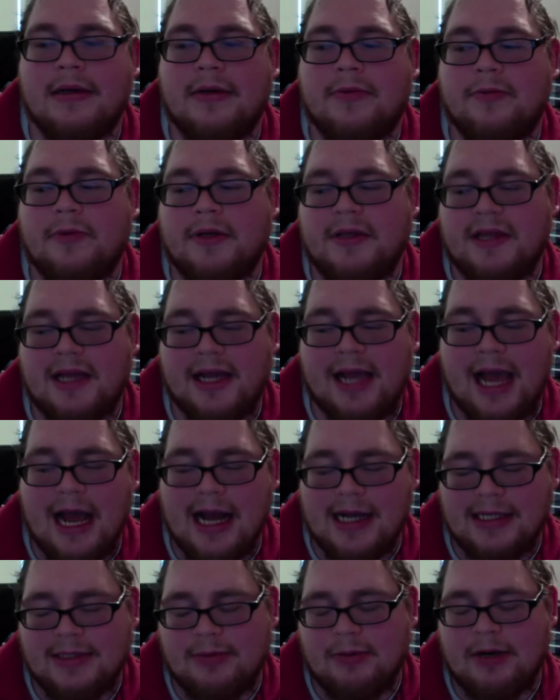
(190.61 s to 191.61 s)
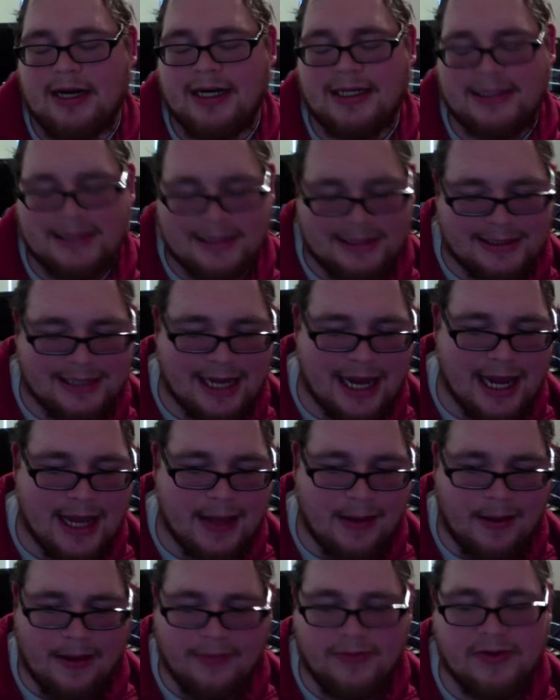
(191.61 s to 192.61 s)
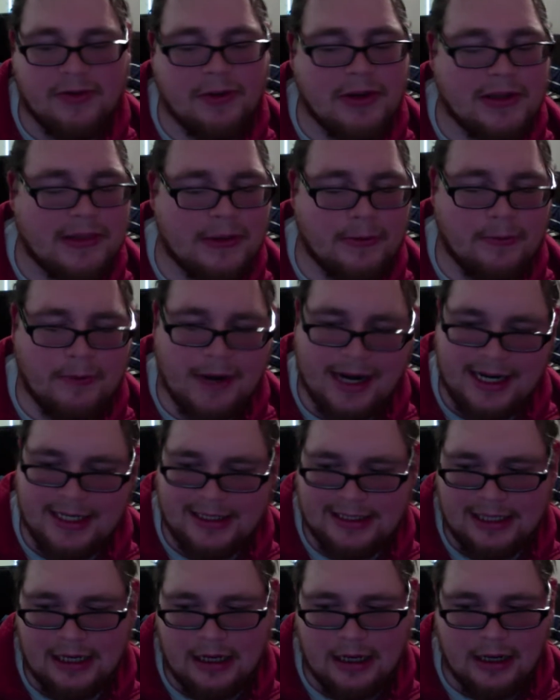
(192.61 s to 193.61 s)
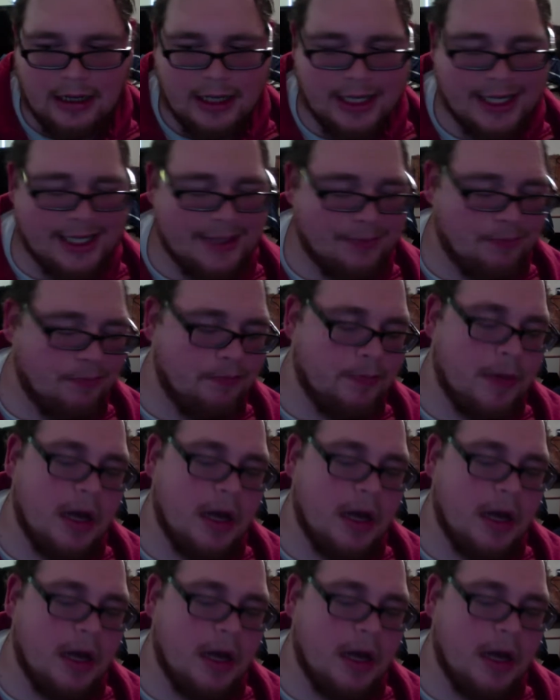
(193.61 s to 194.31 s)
when the guy's ready to say I love you at the right time,